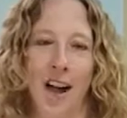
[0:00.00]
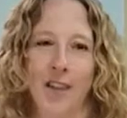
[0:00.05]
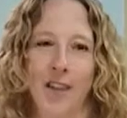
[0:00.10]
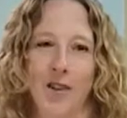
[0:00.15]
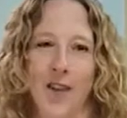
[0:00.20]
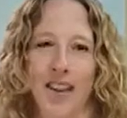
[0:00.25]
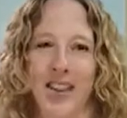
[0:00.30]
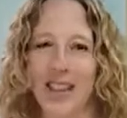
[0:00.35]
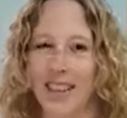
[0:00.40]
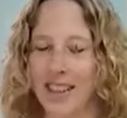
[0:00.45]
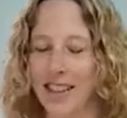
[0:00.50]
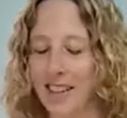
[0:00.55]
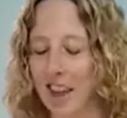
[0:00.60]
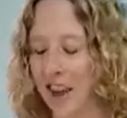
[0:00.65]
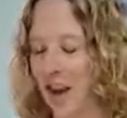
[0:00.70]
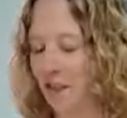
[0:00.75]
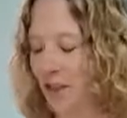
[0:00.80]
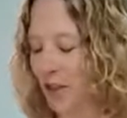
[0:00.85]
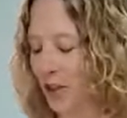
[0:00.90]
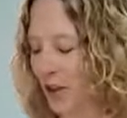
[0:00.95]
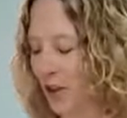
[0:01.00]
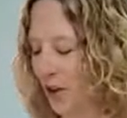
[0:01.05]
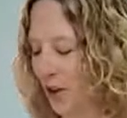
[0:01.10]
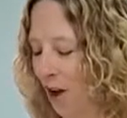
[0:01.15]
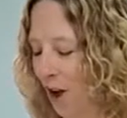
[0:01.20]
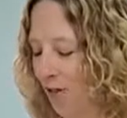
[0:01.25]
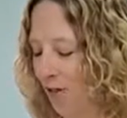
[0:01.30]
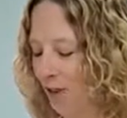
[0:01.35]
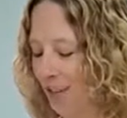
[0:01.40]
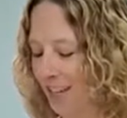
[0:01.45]
So I think that's kind of a little
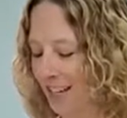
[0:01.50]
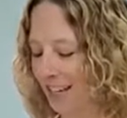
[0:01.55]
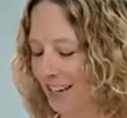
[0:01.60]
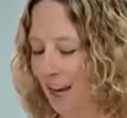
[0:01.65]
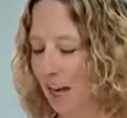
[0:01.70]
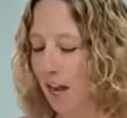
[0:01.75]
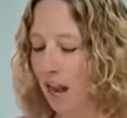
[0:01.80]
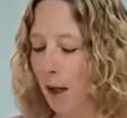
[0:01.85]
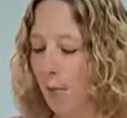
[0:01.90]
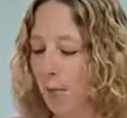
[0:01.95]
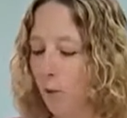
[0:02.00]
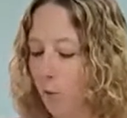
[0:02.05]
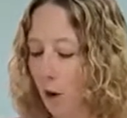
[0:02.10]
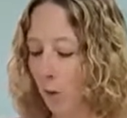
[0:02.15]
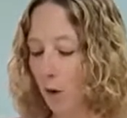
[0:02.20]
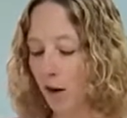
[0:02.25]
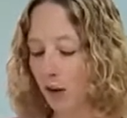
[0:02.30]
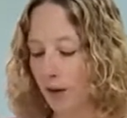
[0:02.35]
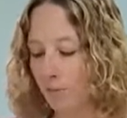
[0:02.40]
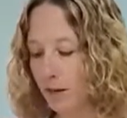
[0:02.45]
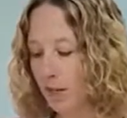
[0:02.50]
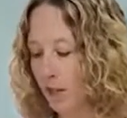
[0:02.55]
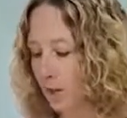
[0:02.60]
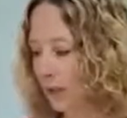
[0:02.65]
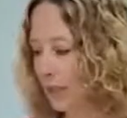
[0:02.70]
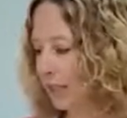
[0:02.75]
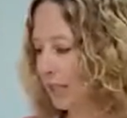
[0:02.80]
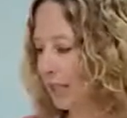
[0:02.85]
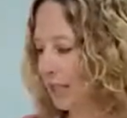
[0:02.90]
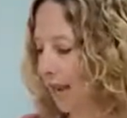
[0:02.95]
novelty. But what we're going to be
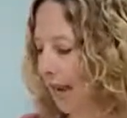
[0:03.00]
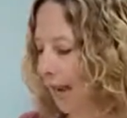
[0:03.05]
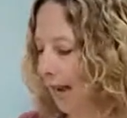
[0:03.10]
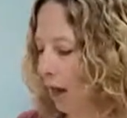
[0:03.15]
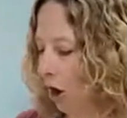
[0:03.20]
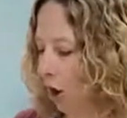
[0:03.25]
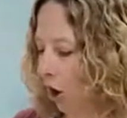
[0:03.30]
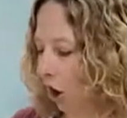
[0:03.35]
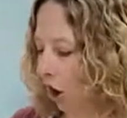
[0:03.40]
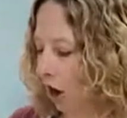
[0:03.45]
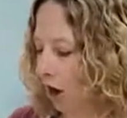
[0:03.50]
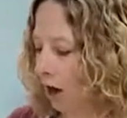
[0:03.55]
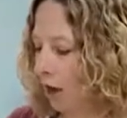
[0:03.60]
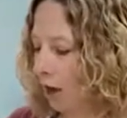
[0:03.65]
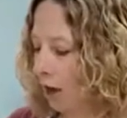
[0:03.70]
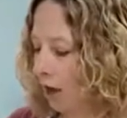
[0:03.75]
doing today are